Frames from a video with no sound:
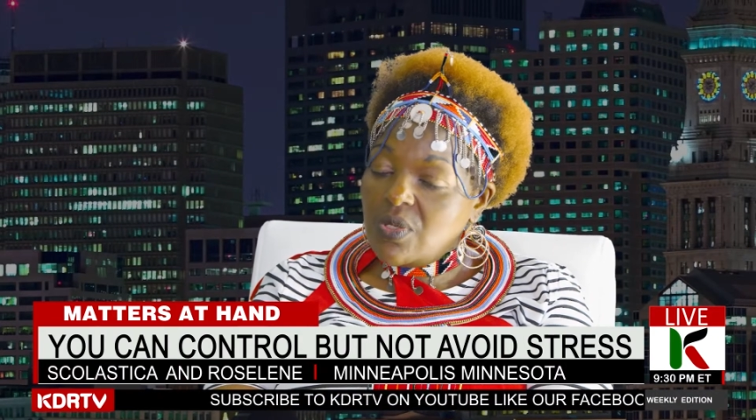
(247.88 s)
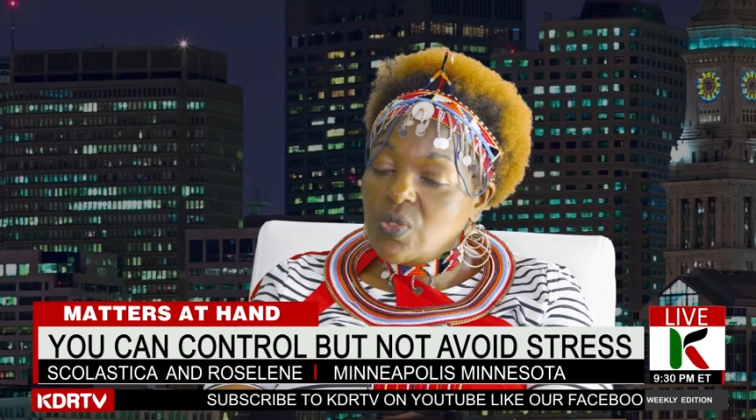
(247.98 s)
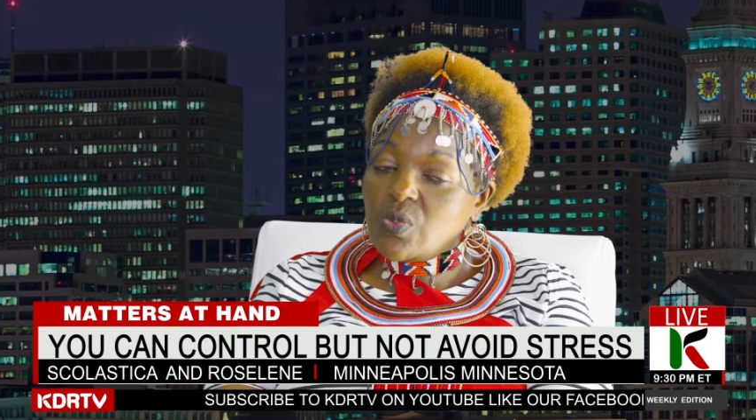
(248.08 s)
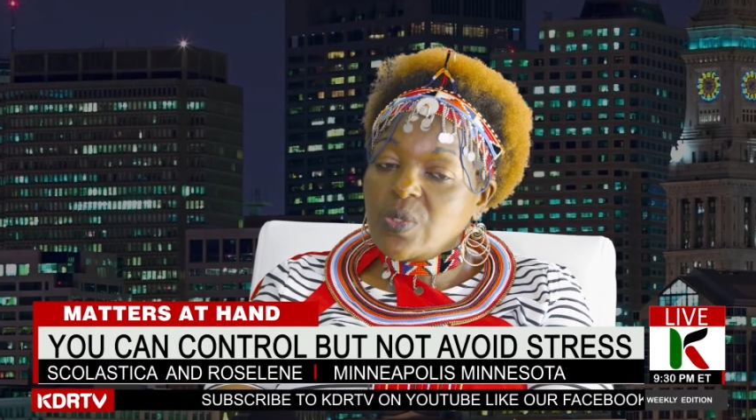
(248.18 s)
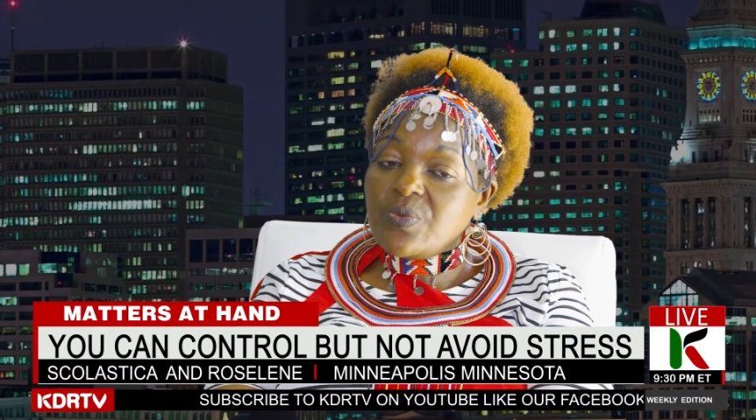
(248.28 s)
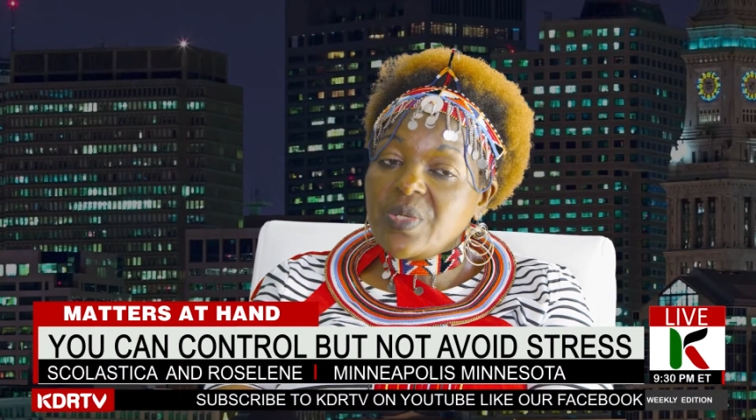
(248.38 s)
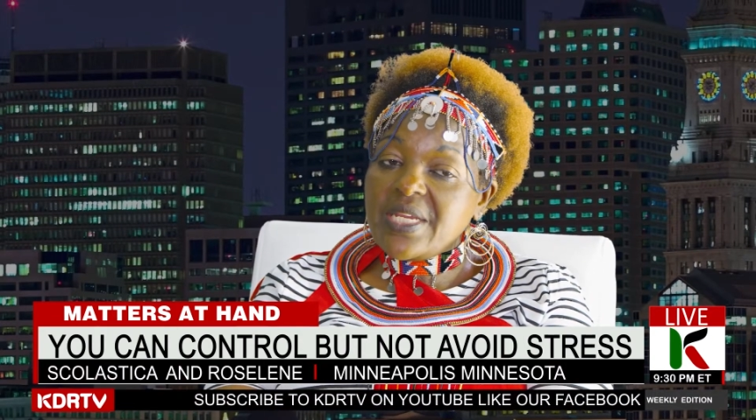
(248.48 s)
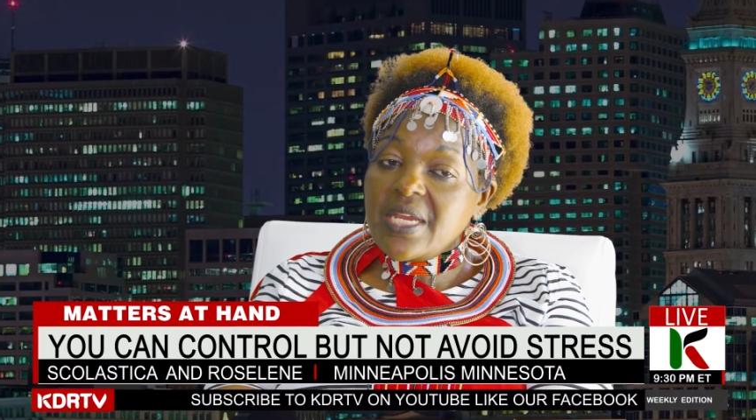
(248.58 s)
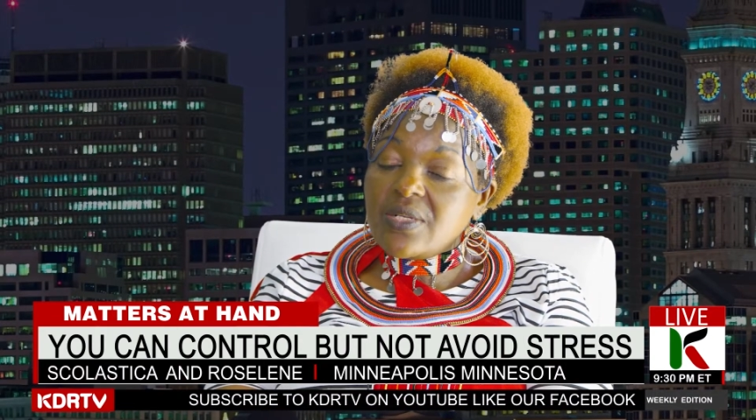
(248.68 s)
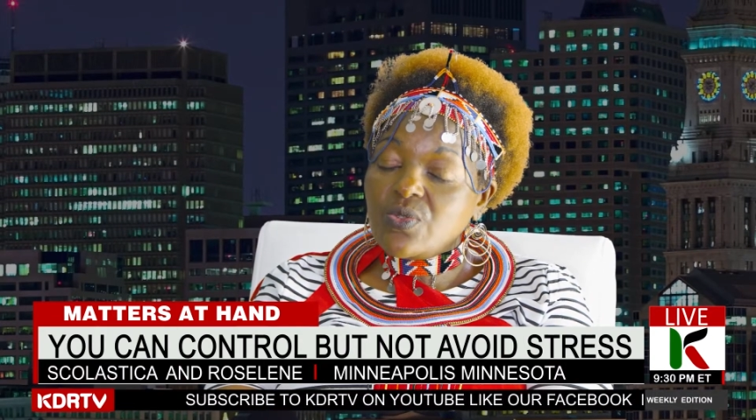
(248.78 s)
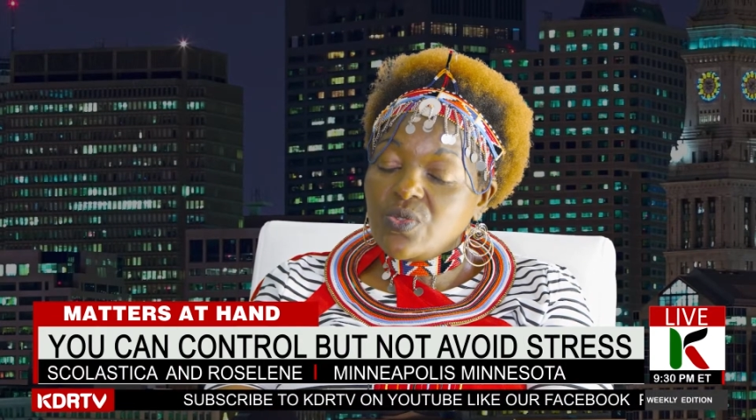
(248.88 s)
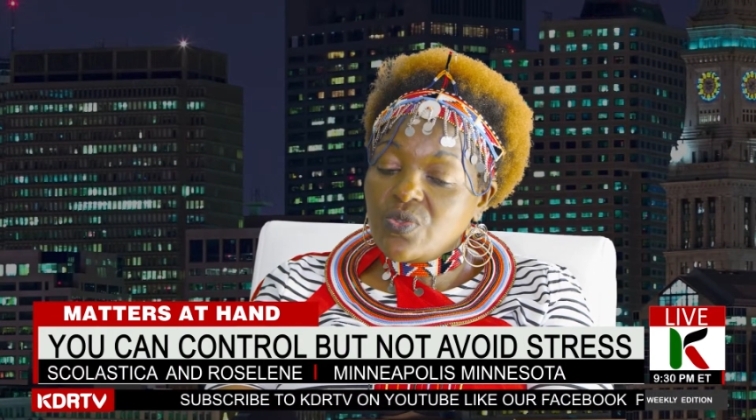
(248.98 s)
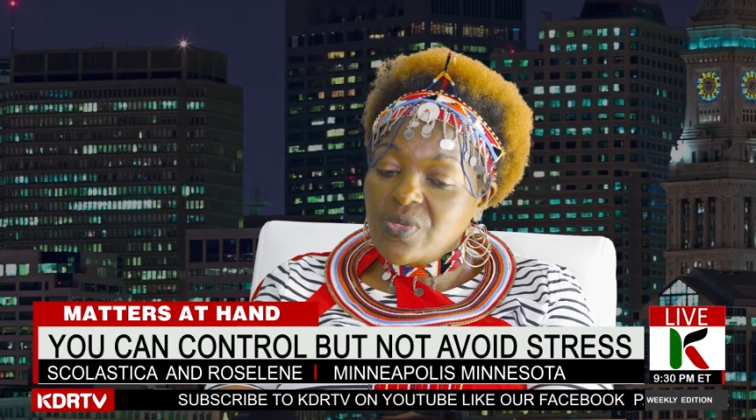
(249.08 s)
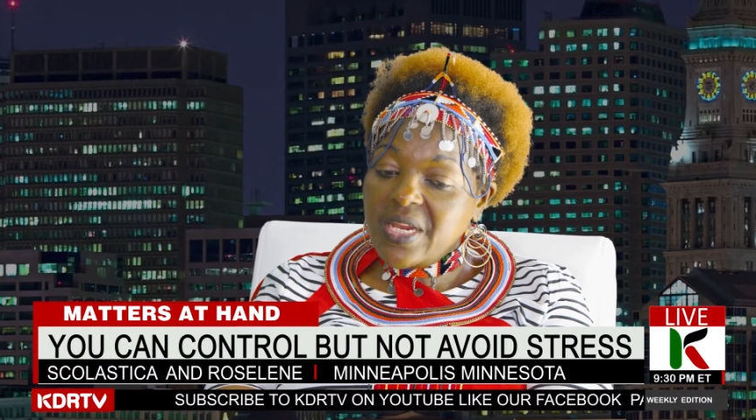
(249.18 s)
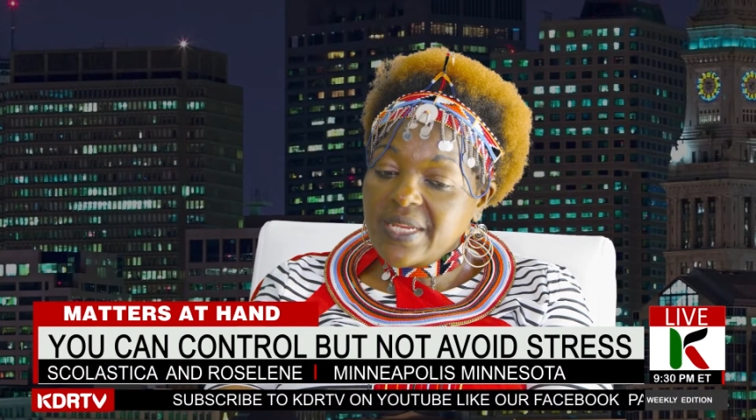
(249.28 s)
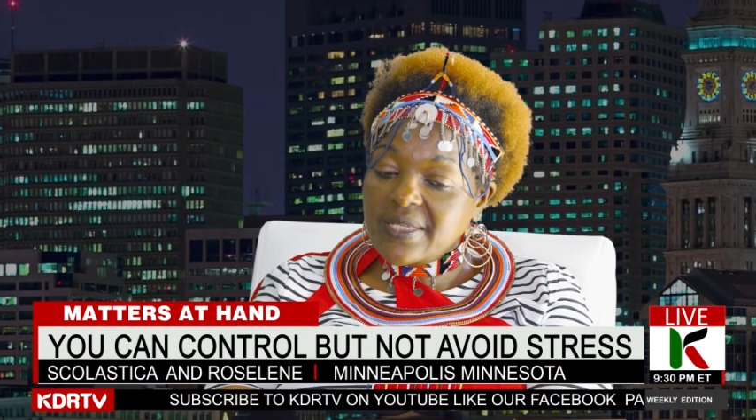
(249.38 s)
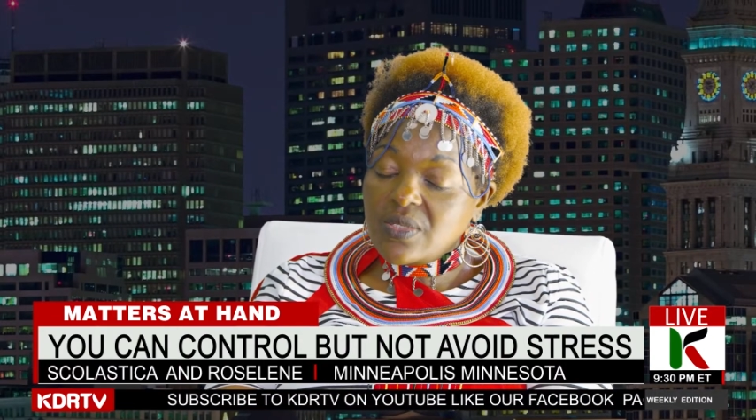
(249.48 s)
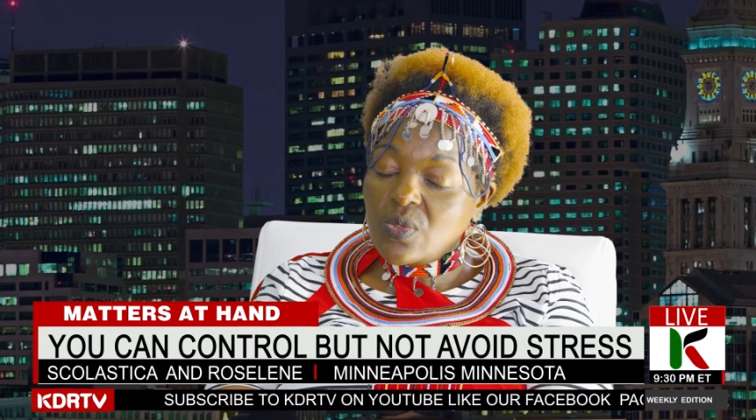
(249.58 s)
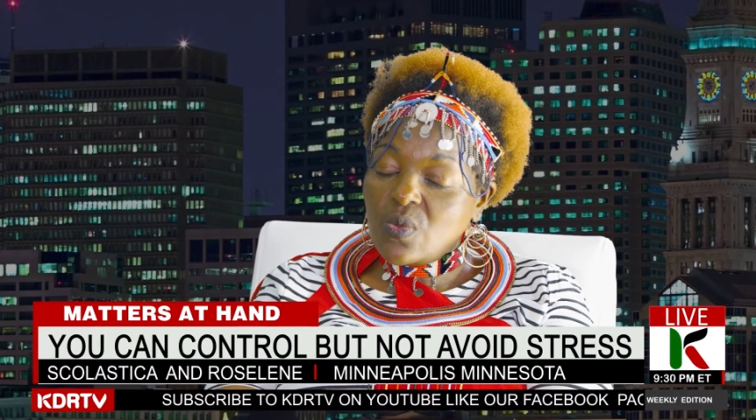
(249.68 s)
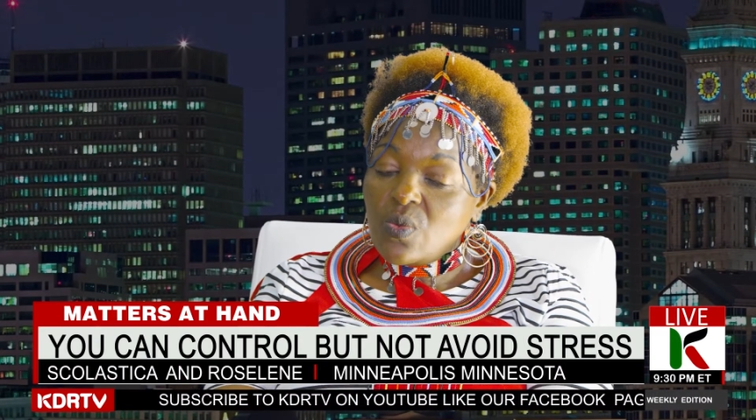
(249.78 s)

Because when we react to stress,